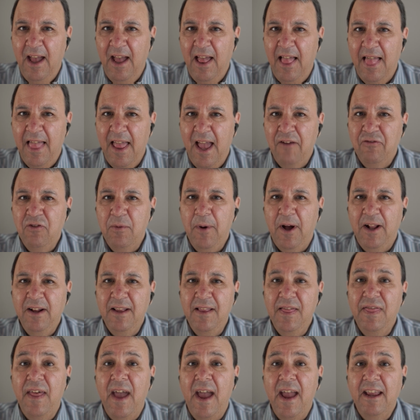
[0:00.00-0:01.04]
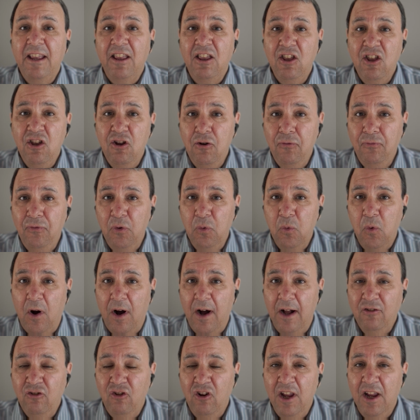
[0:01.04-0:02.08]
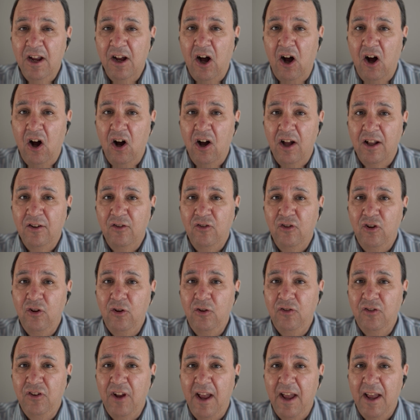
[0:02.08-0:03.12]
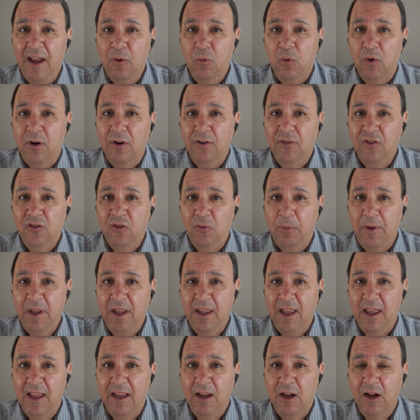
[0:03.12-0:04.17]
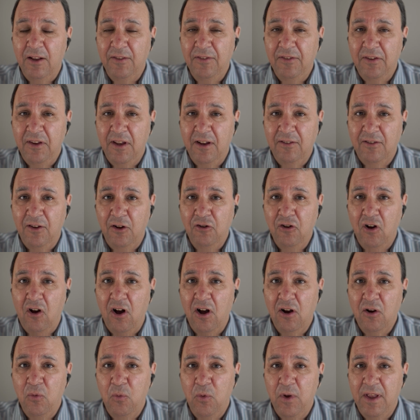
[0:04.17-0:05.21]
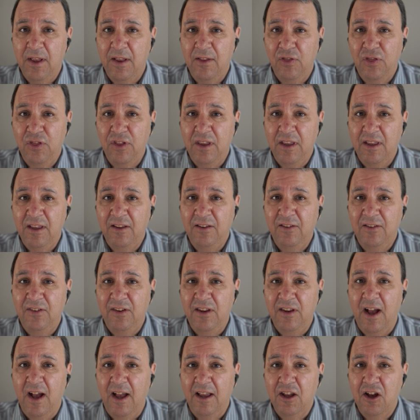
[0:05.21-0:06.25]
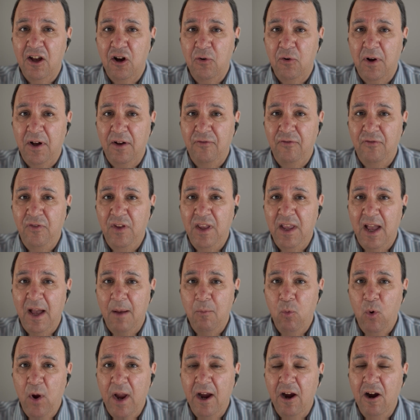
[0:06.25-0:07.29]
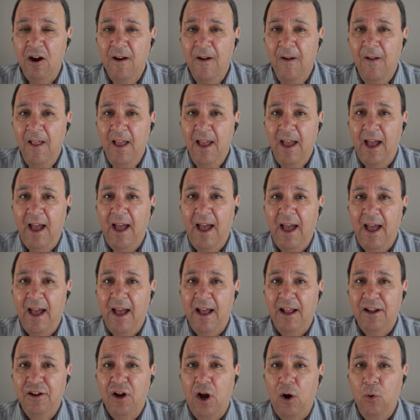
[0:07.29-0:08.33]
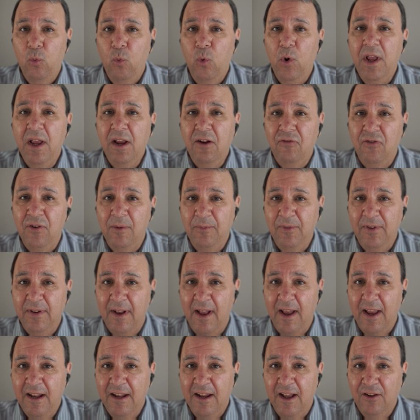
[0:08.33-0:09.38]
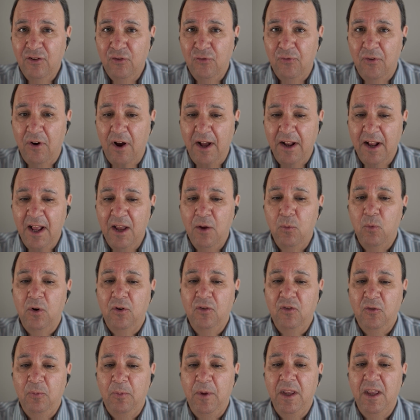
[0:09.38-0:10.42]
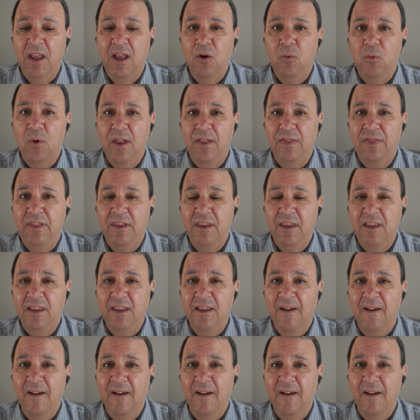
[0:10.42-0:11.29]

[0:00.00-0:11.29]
Everybody, thank you for watching. On Tuesday, we're speaking on CXO Talk with the CIO of VMware. And a week from today, next Friday, we're speaking with the